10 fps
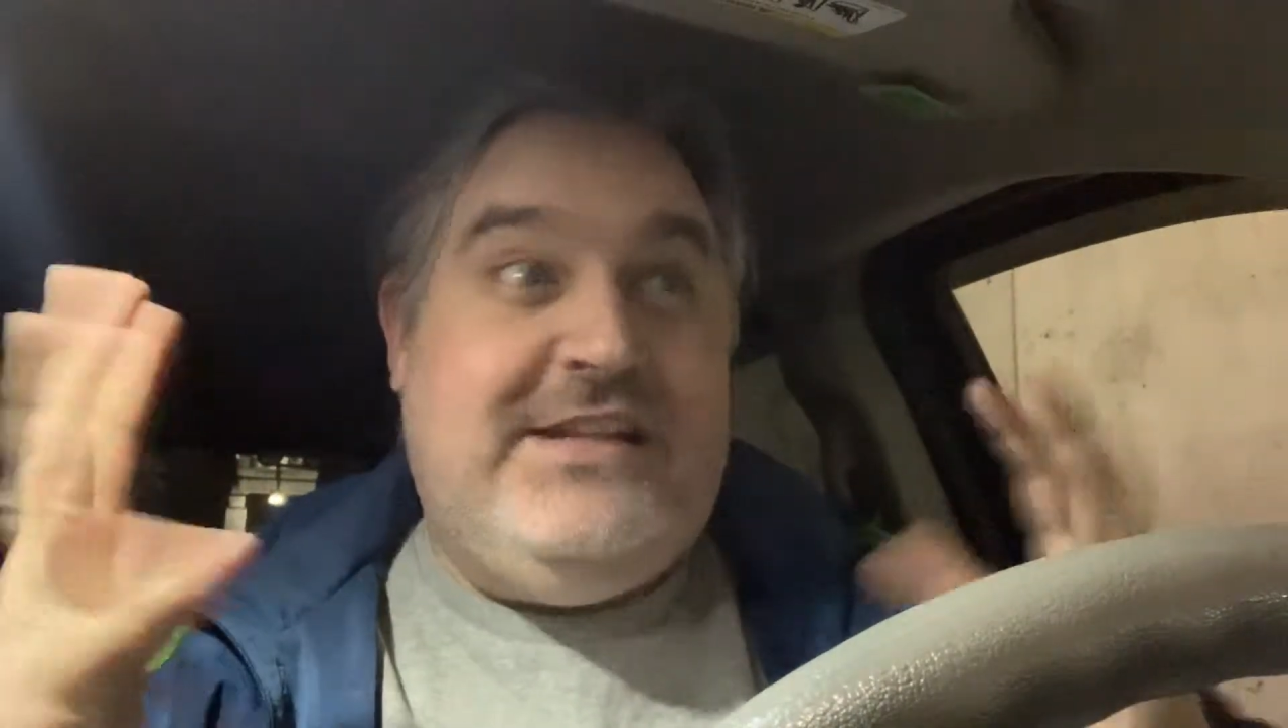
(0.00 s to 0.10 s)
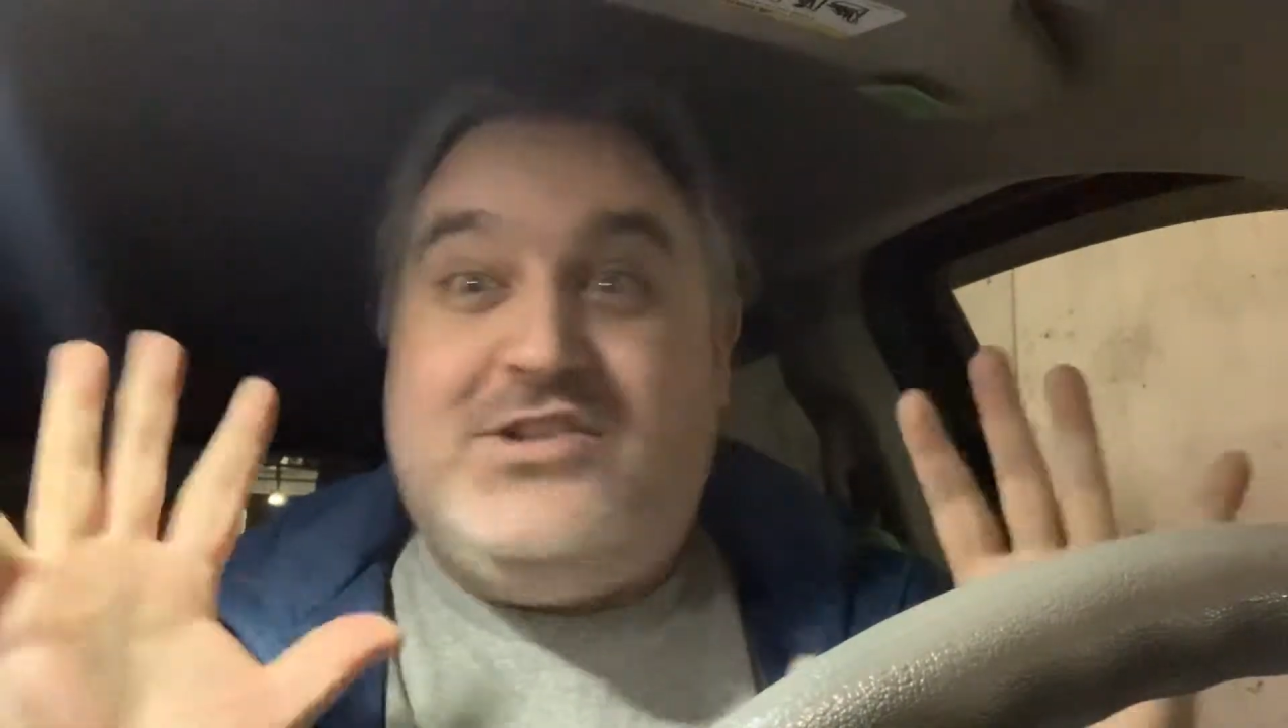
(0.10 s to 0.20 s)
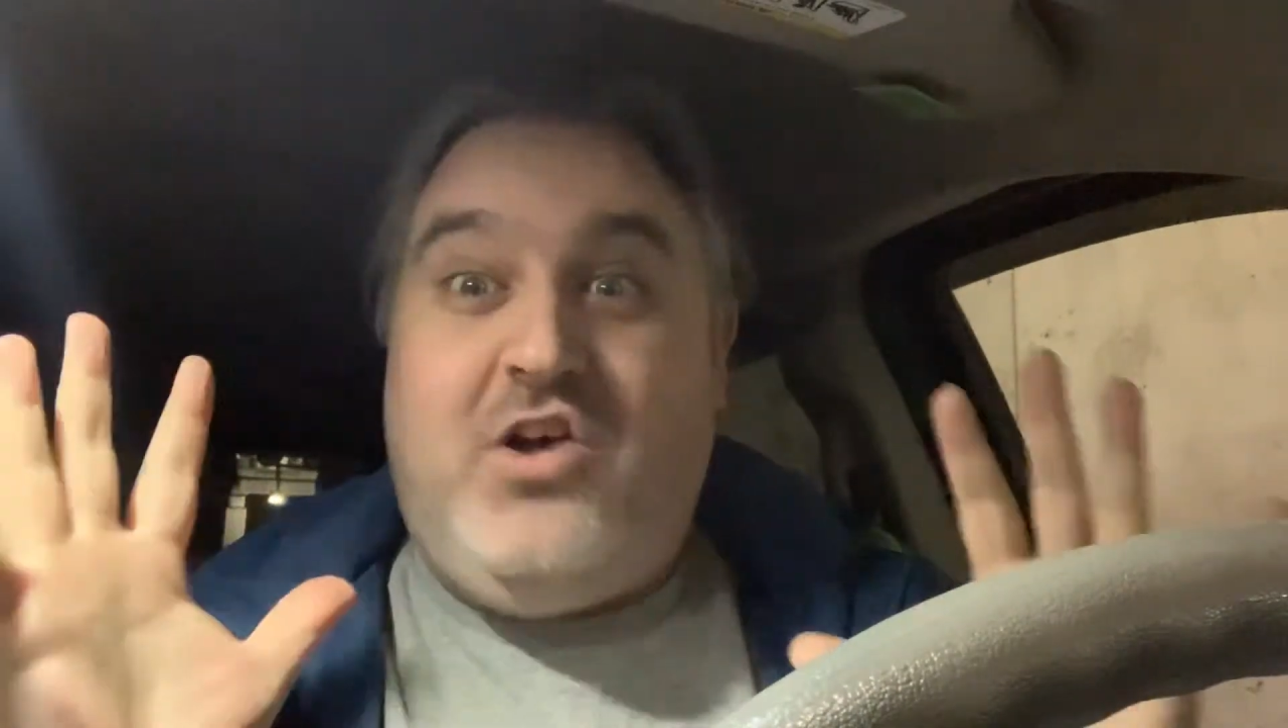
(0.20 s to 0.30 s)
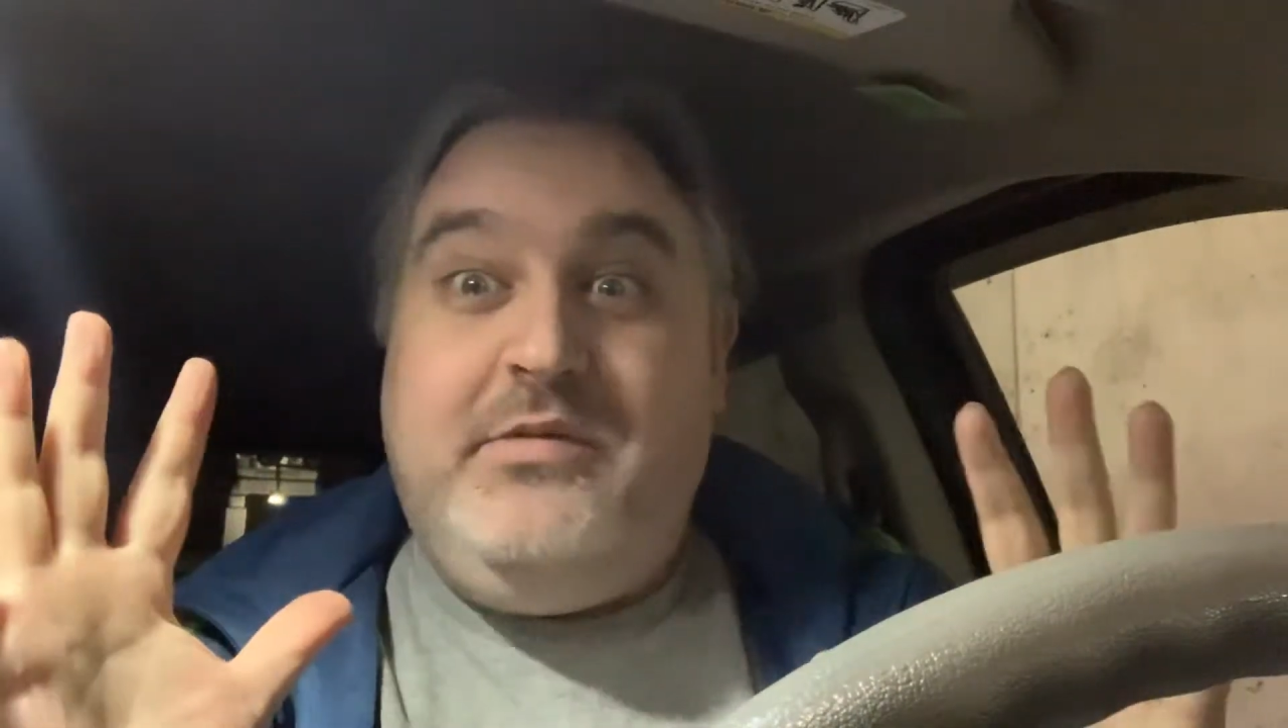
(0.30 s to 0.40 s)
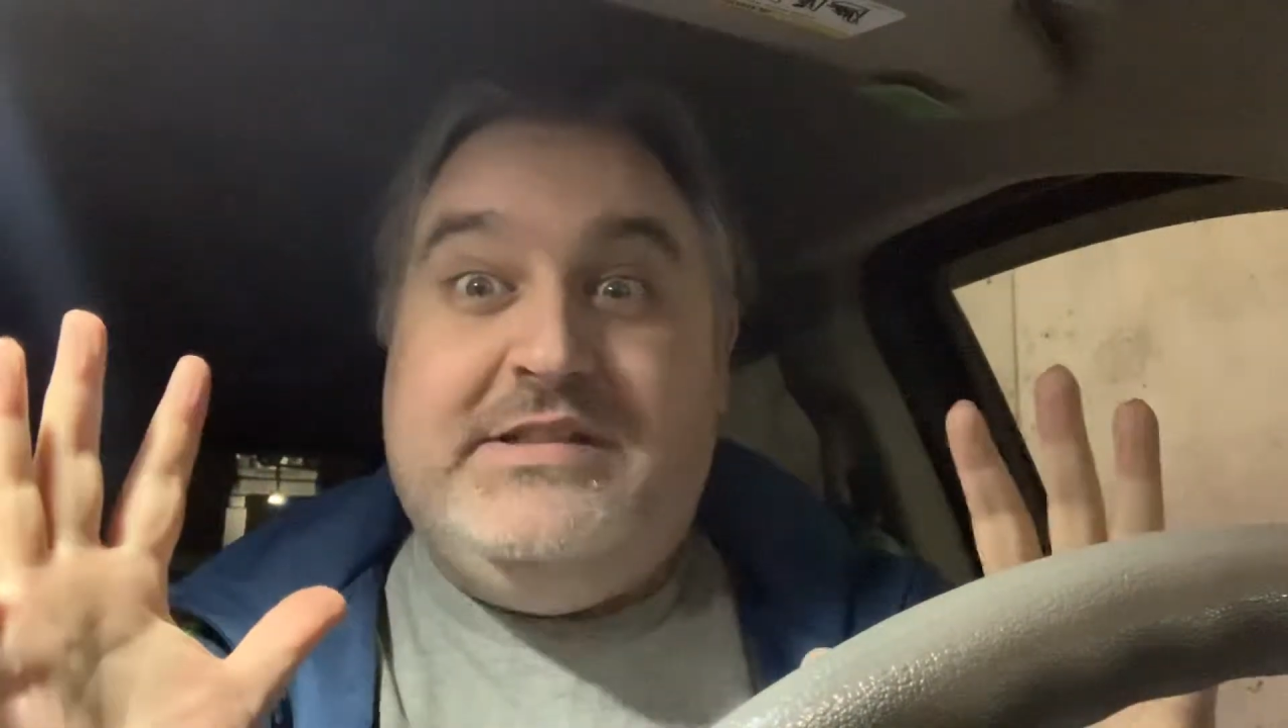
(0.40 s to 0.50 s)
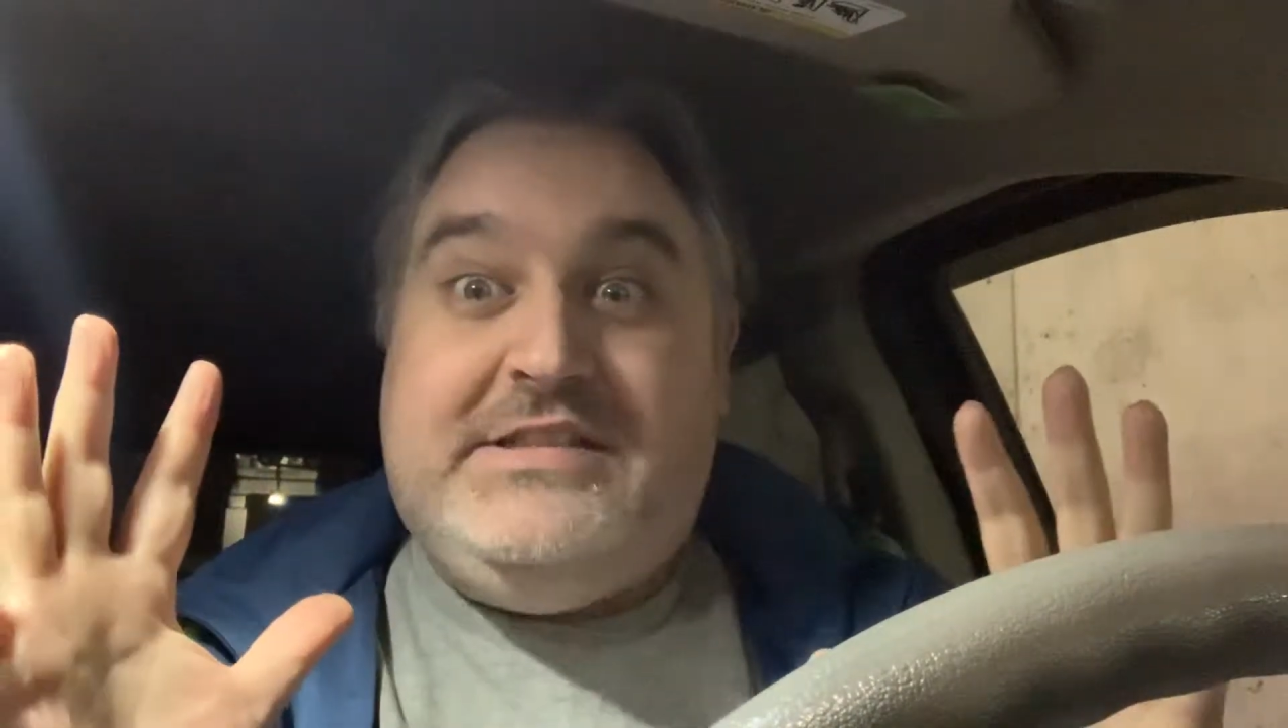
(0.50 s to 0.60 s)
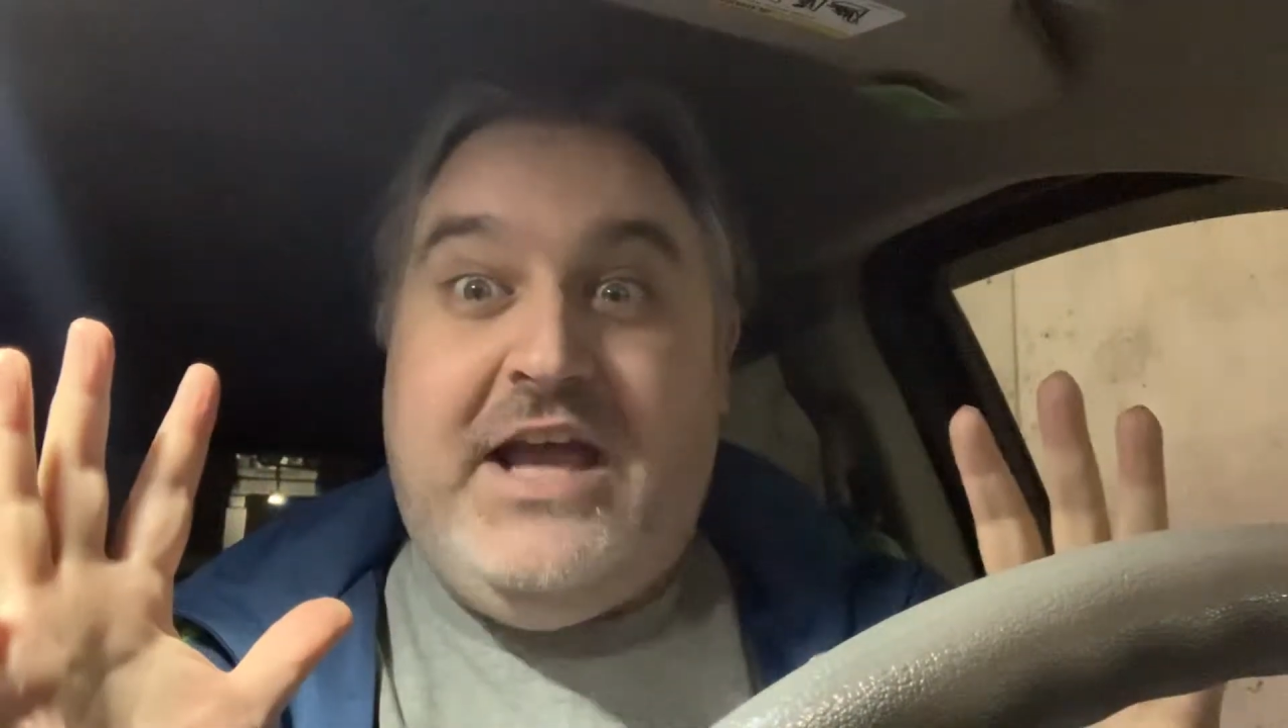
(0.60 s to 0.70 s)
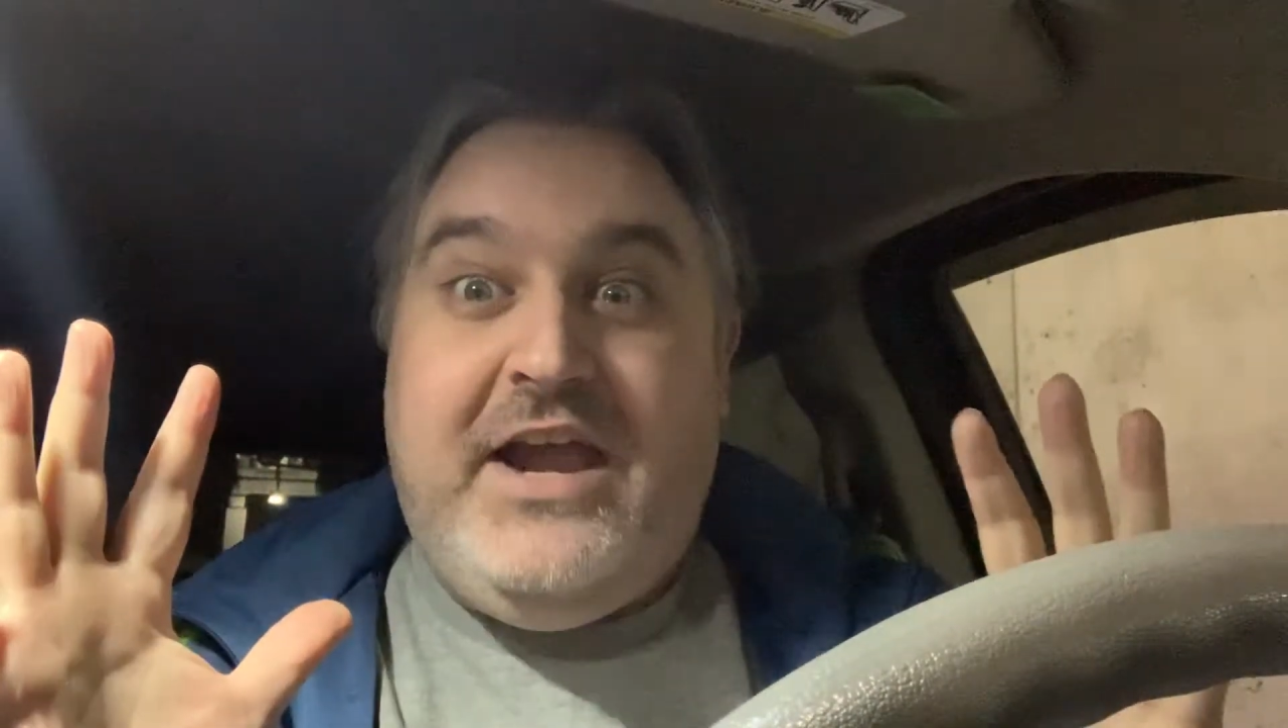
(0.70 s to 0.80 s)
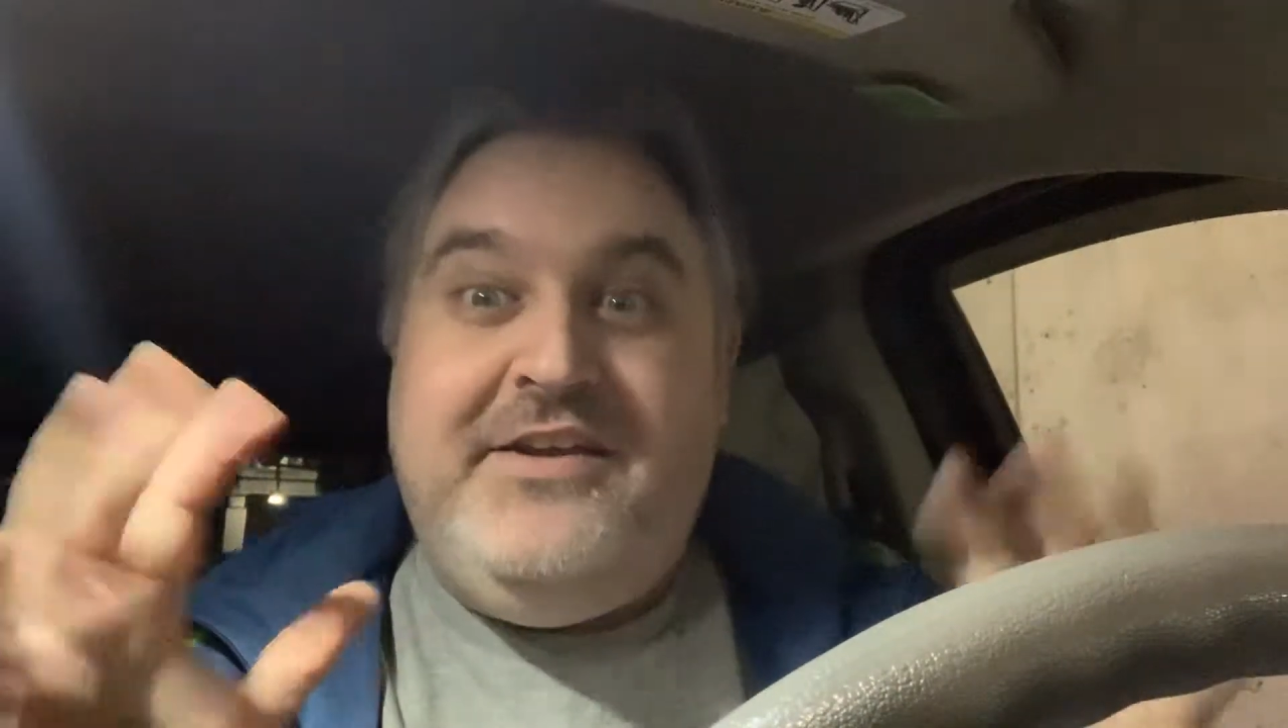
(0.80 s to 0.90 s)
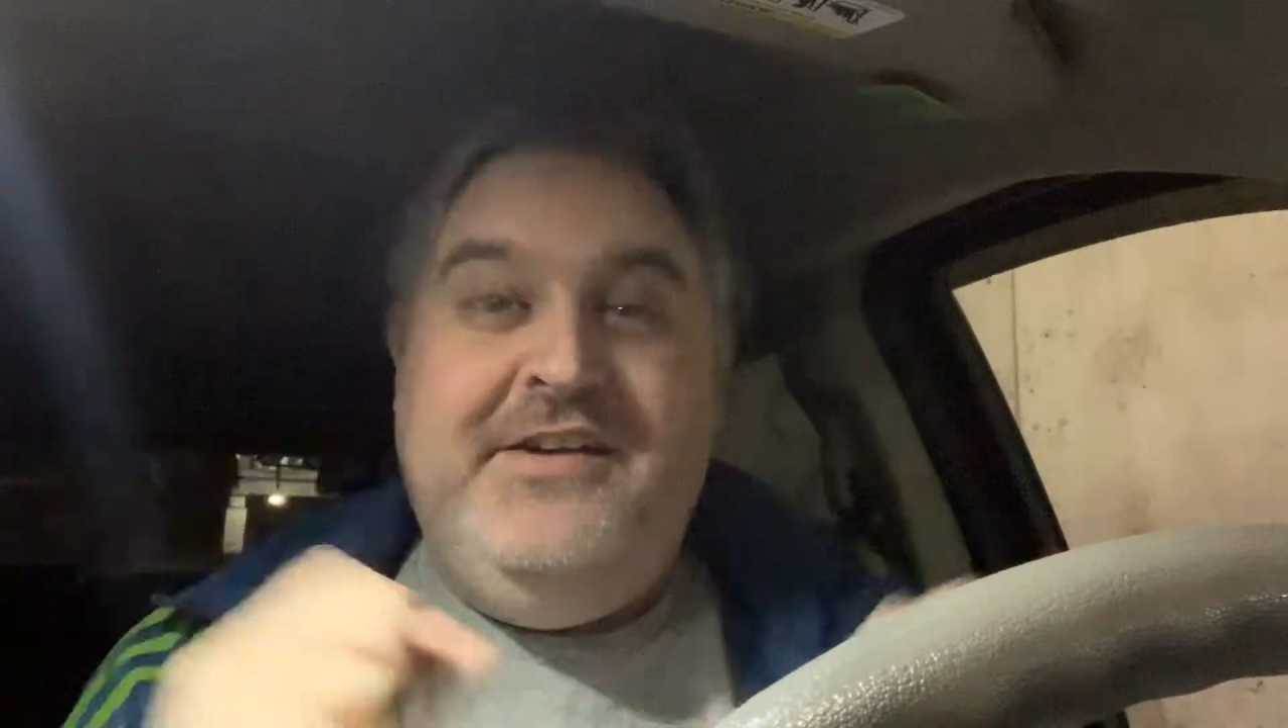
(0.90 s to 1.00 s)
That's all I'm going to
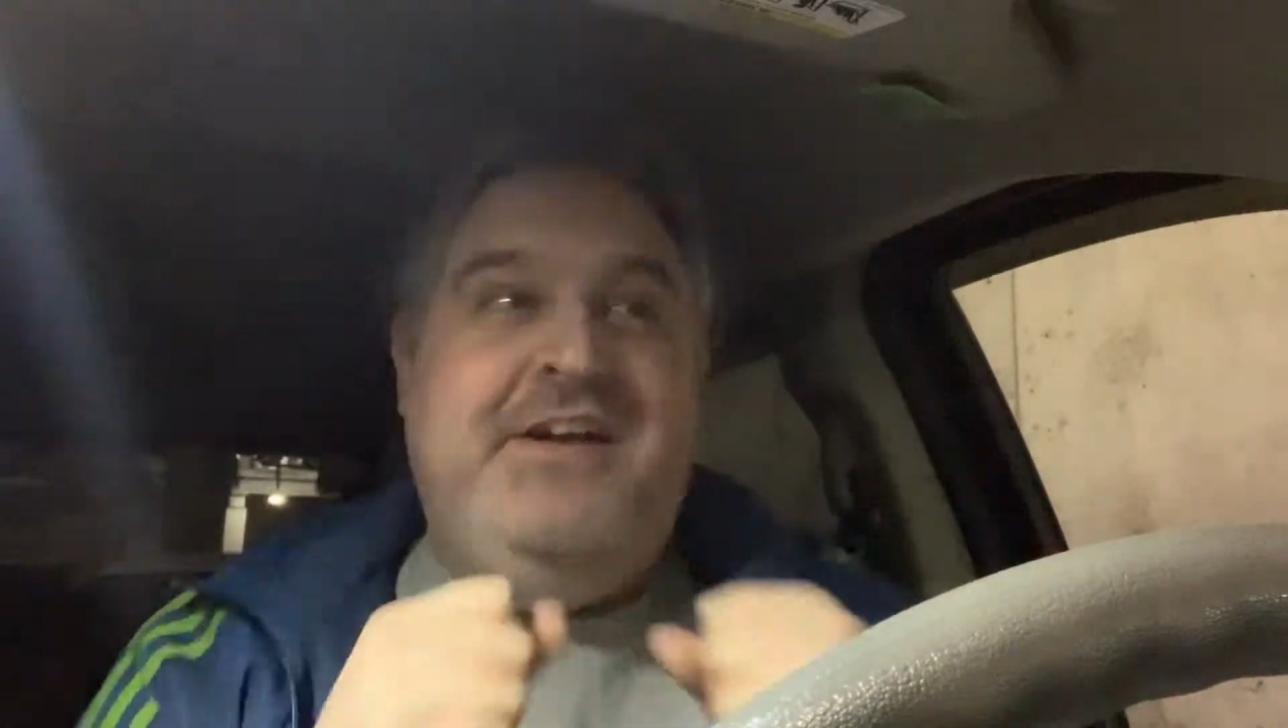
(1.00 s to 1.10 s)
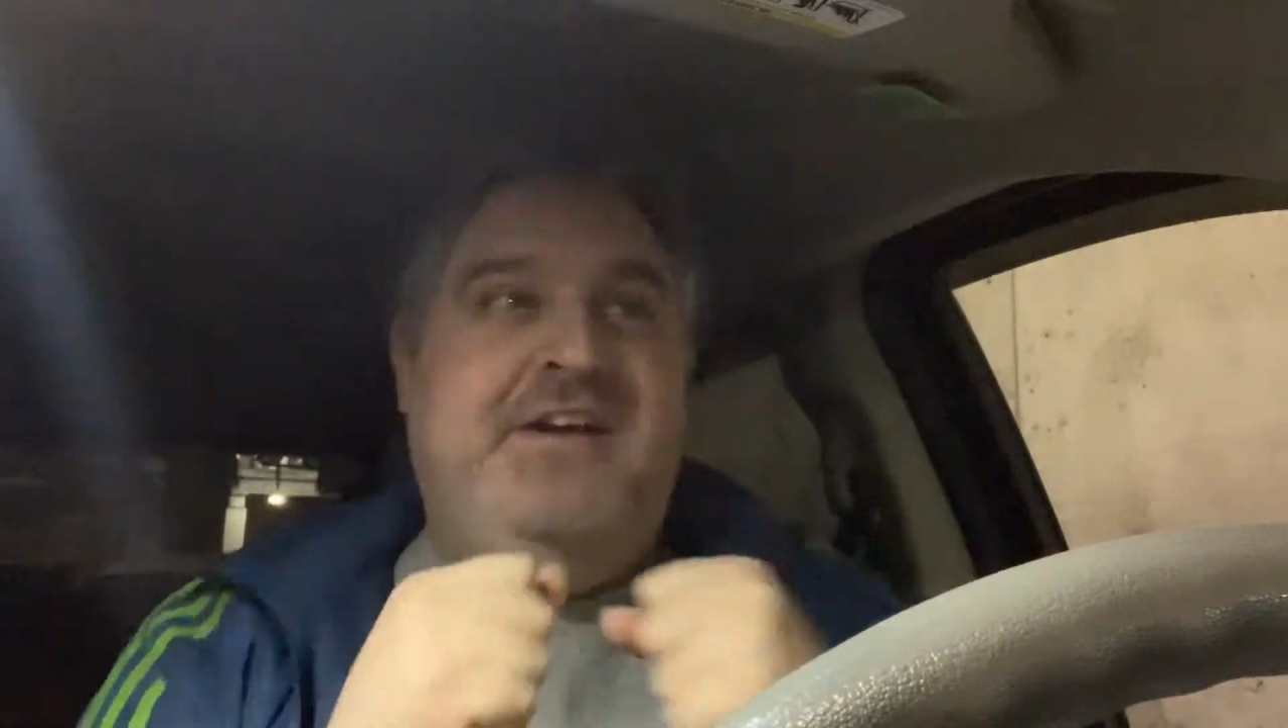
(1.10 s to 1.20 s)
say.